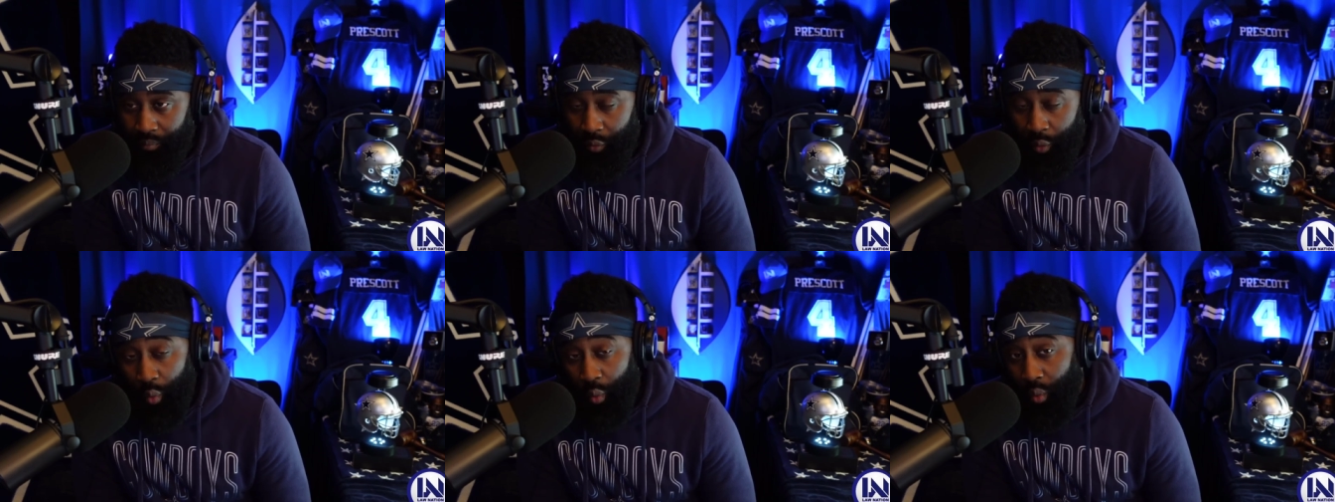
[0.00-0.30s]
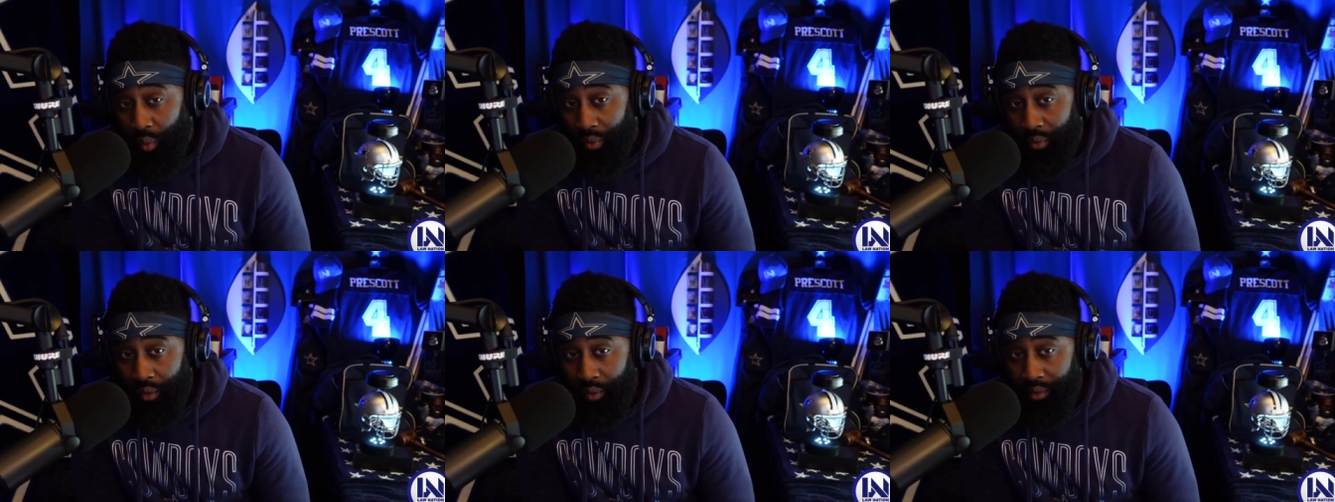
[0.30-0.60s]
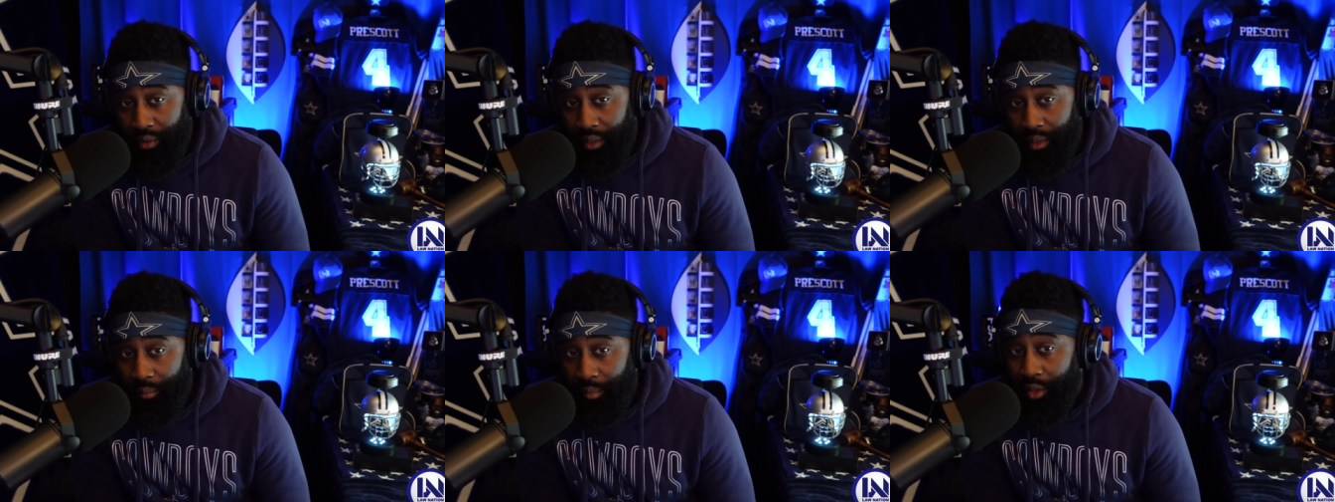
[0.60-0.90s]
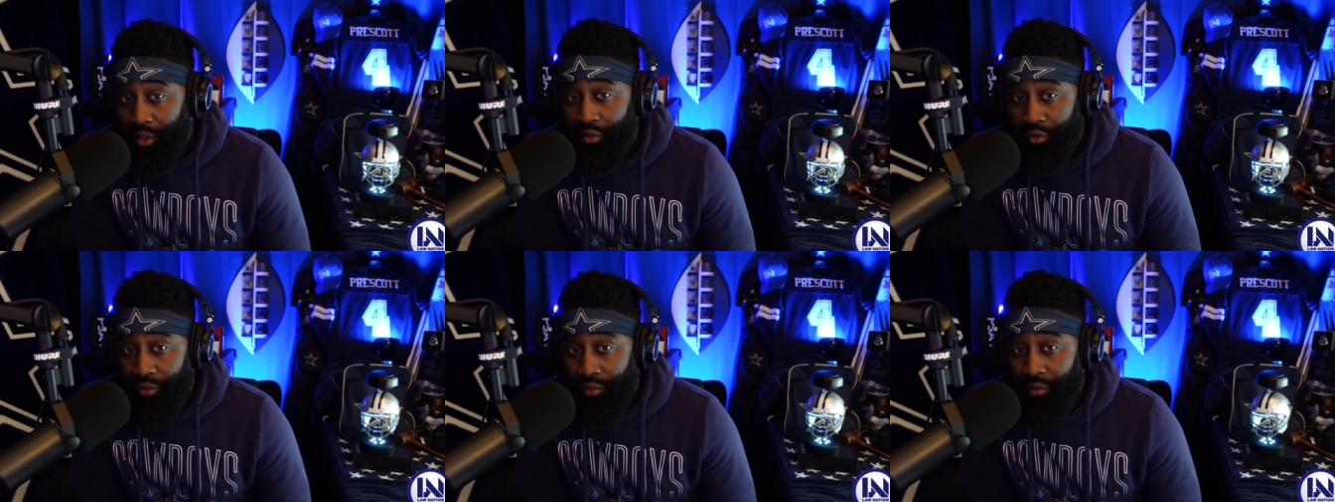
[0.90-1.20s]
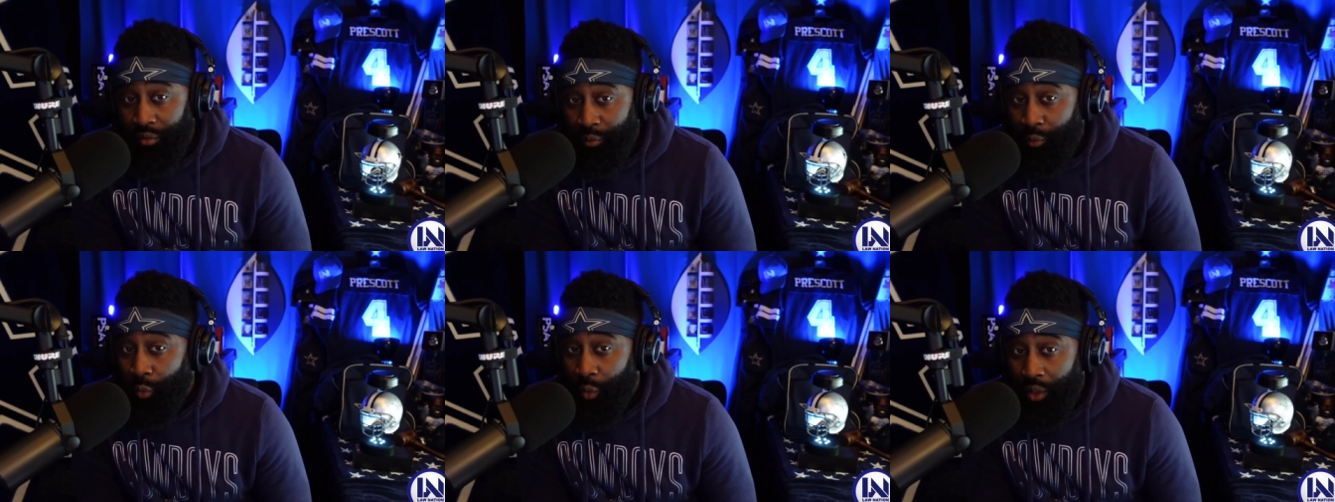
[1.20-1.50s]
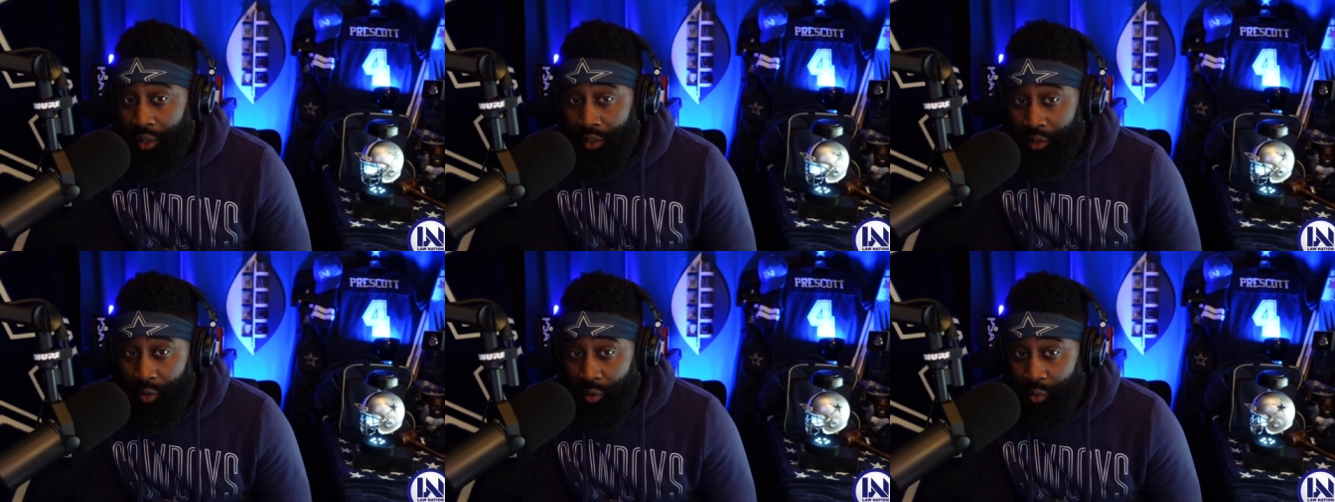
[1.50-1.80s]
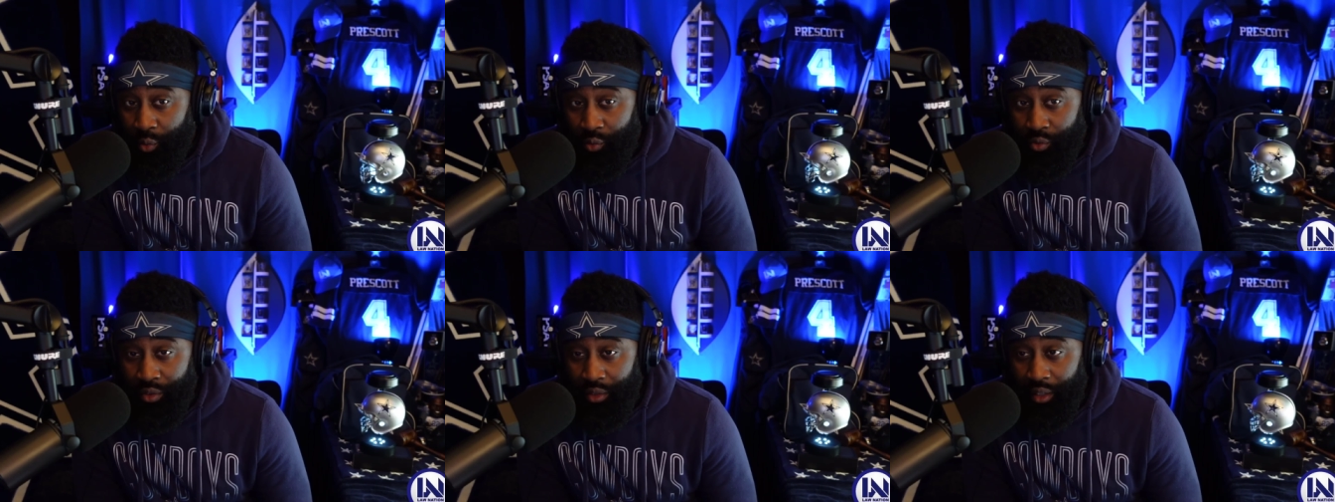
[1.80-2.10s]
or thirteen, but it was one of
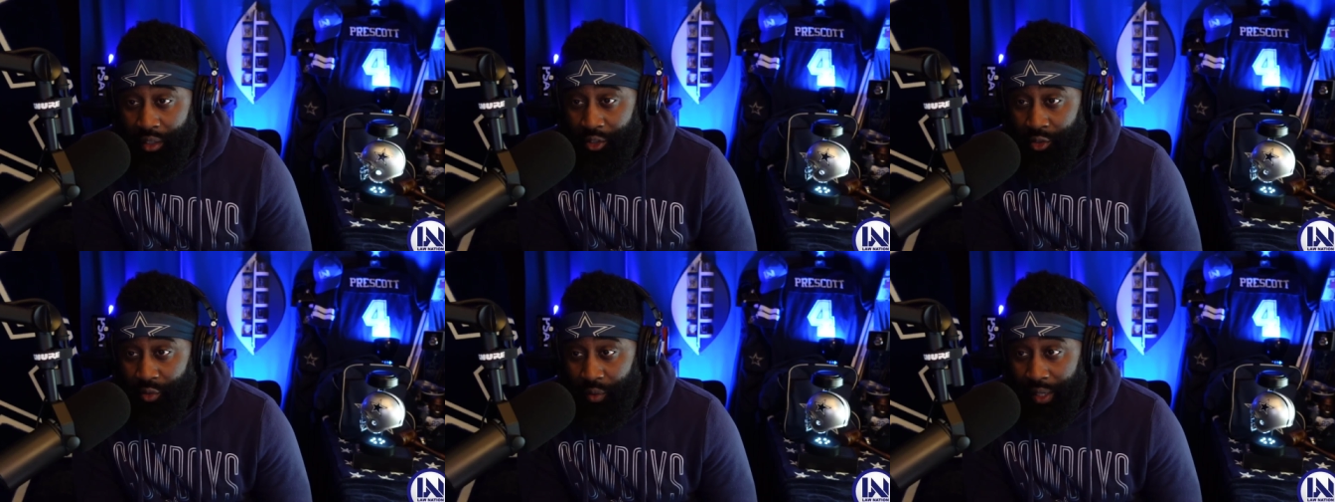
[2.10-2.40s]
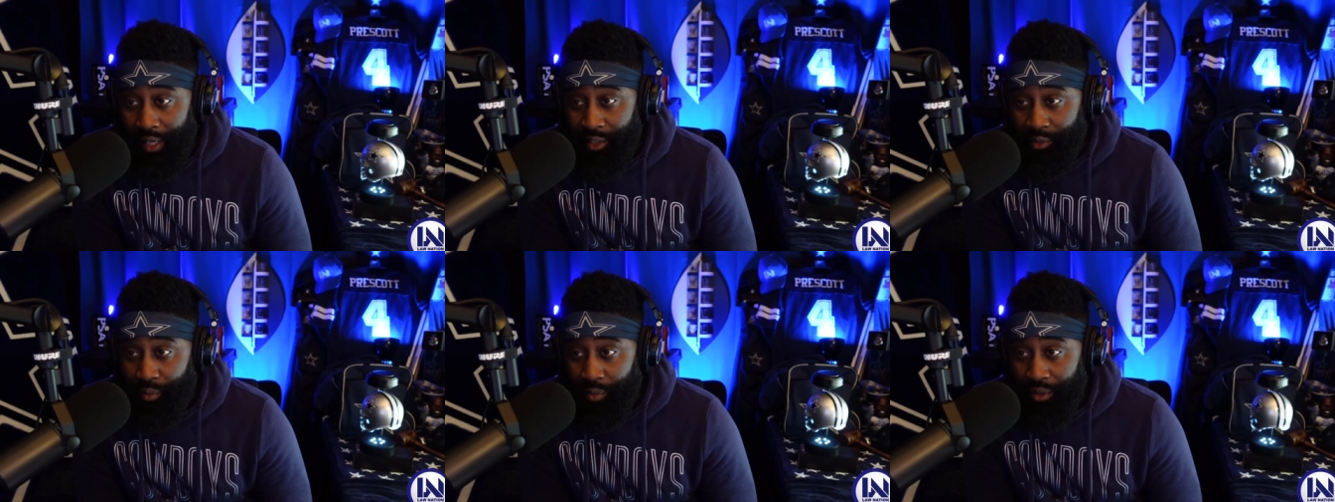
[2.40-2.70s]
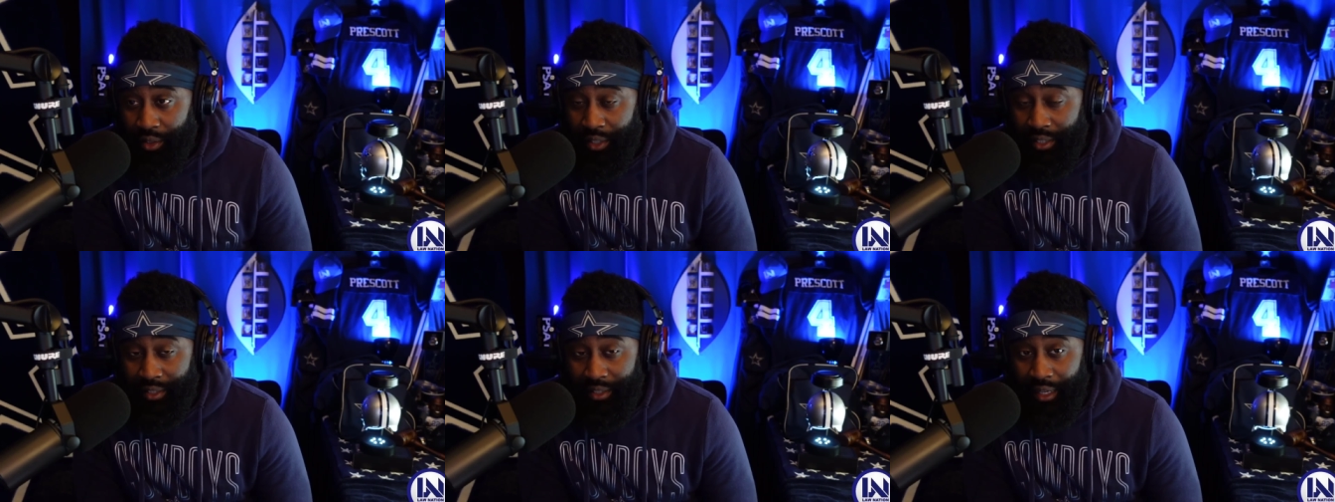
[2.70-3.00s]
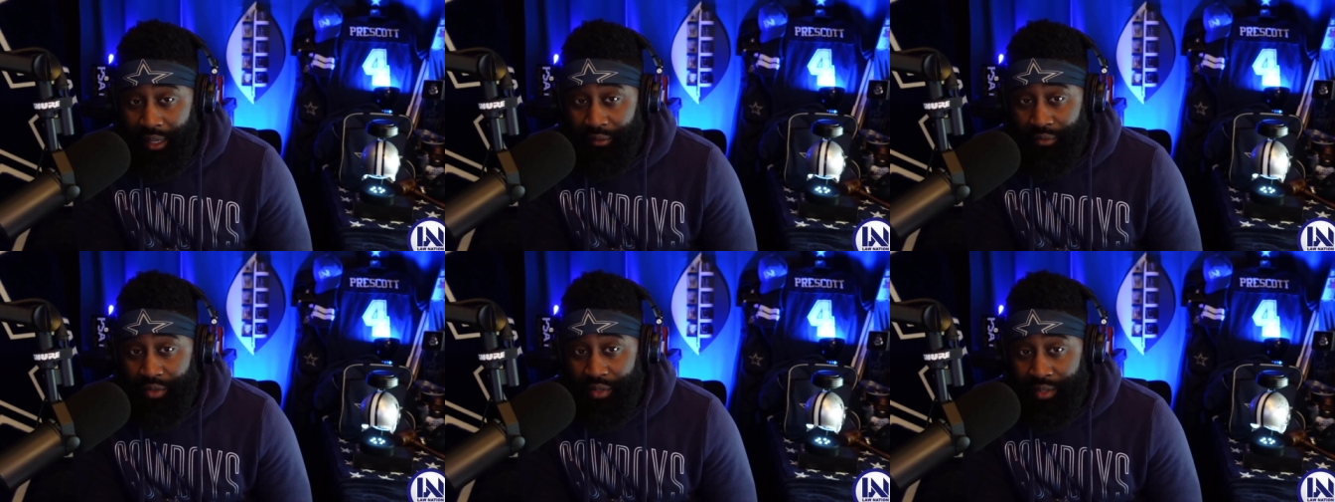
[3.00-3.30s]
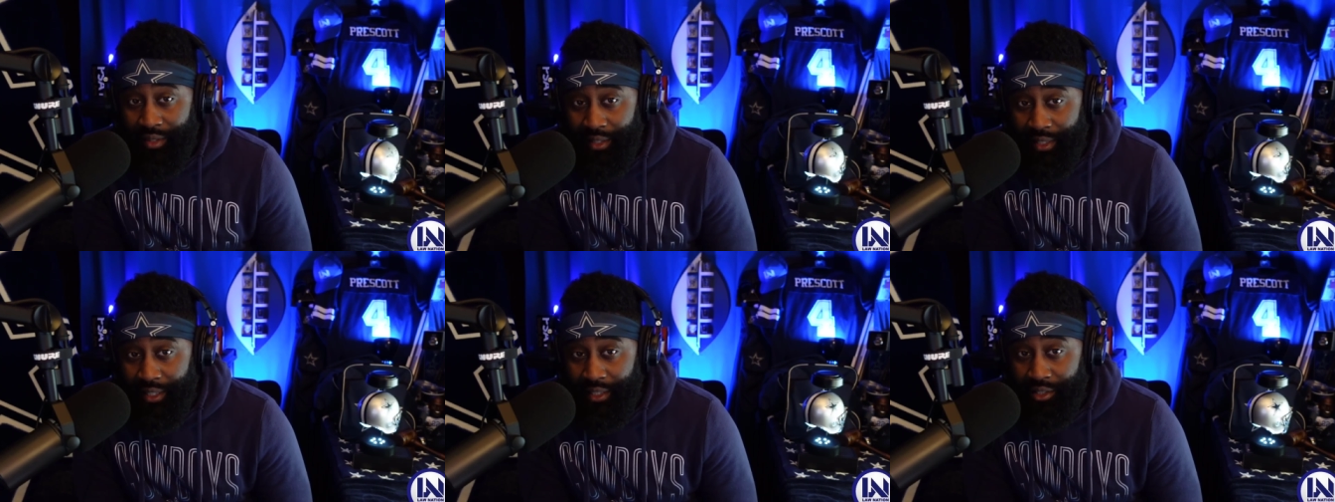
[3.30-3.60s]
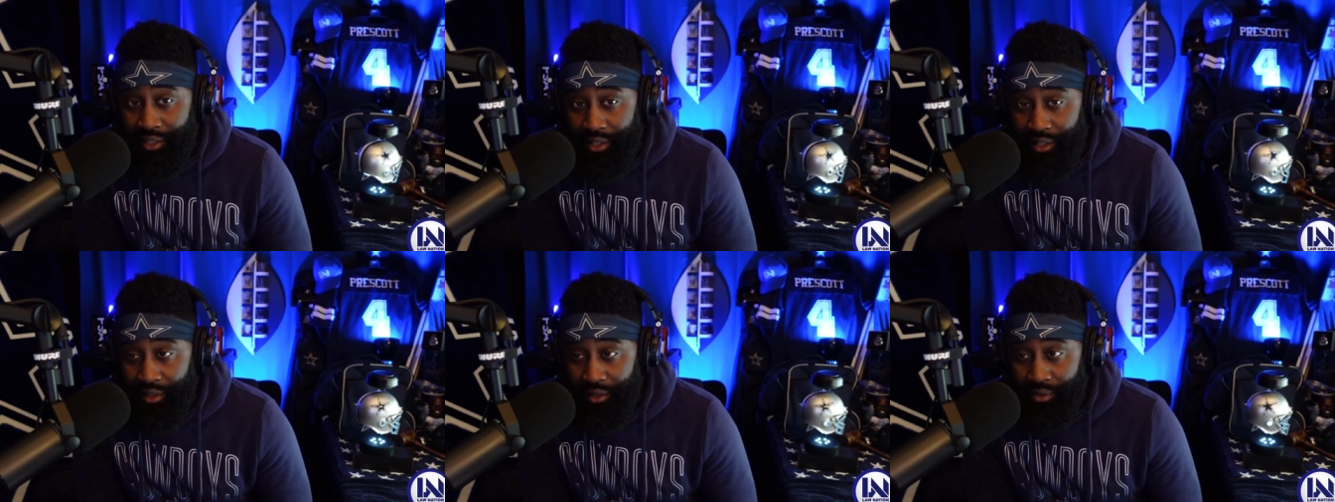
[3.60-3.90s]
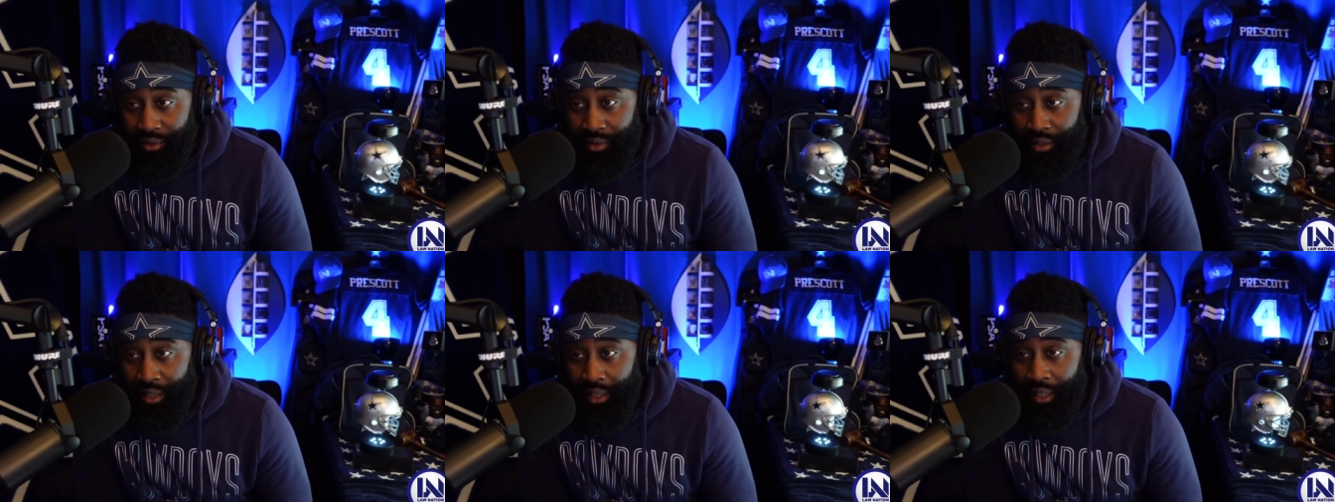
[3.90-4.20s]
those contracts where he signed for six
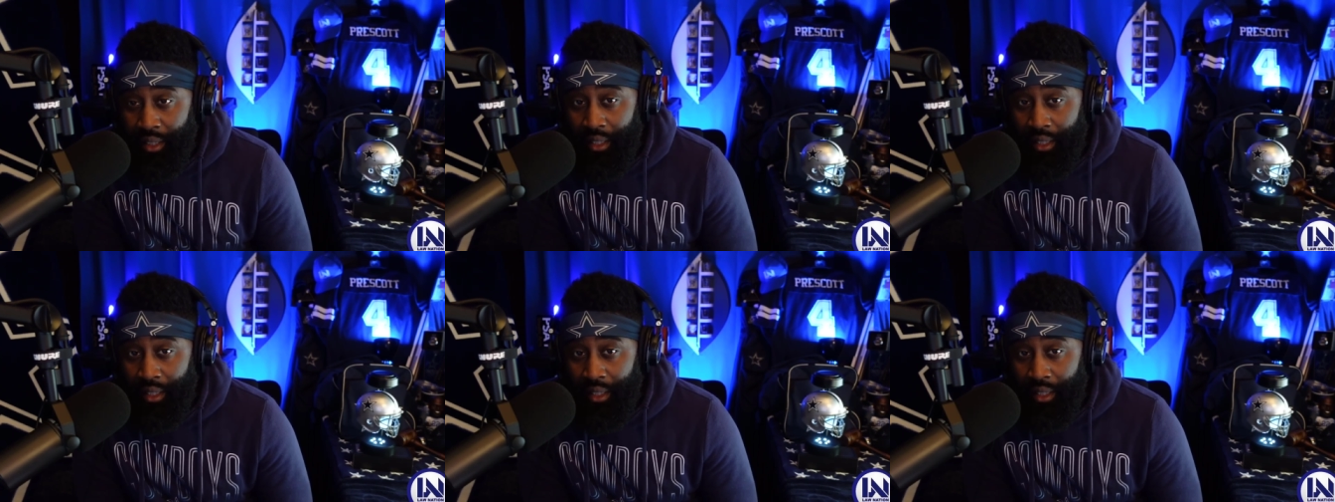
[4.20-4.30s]
years.